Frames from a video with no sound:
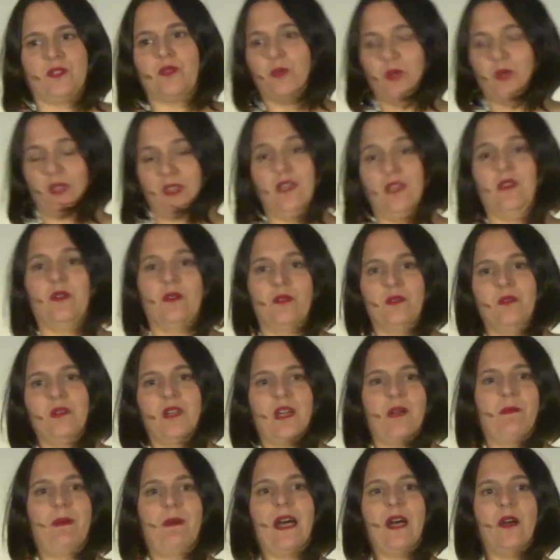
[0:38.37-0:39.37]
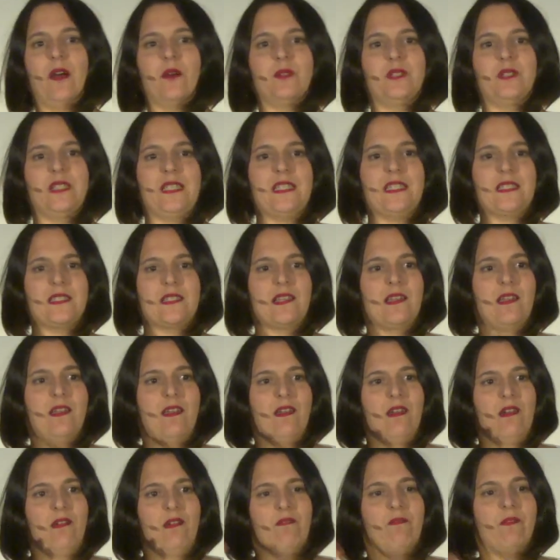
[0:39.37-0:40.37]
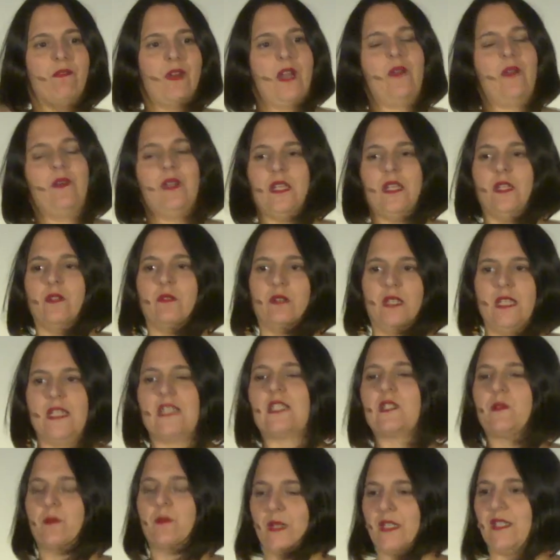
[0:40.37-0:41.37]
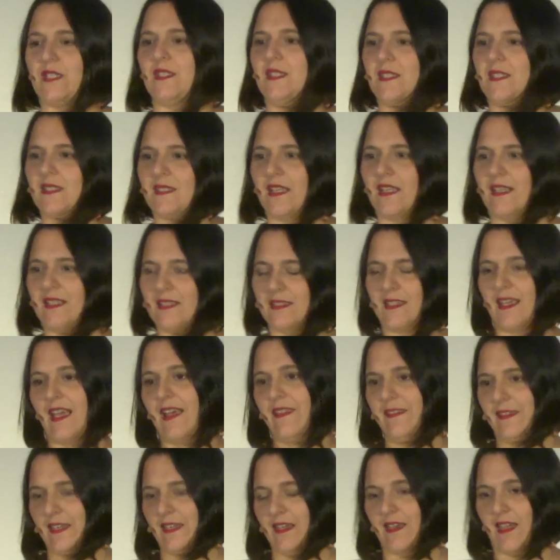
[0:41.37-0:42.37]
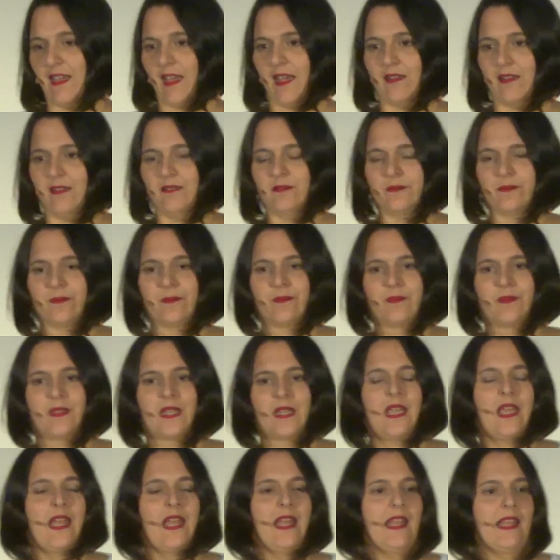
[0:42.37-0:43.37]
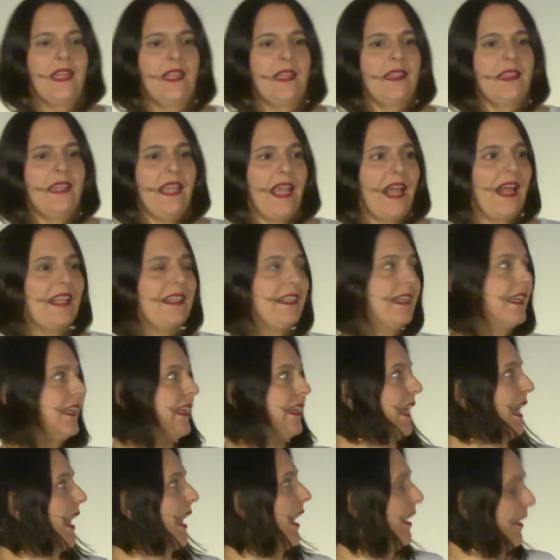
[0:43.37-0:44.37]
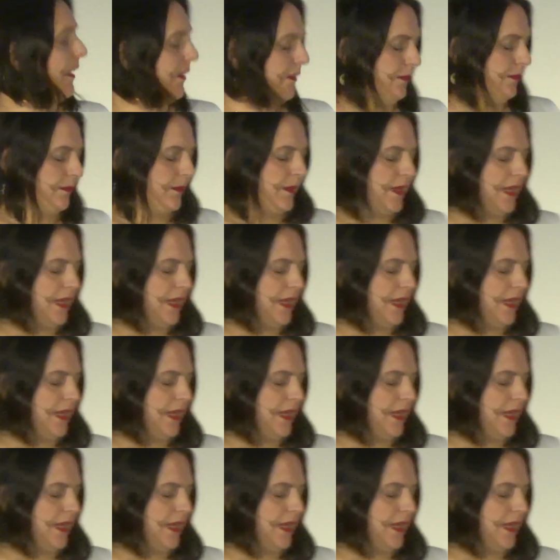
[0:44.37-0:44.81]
with you about this very unique species that is the Andean cat. The Andean cat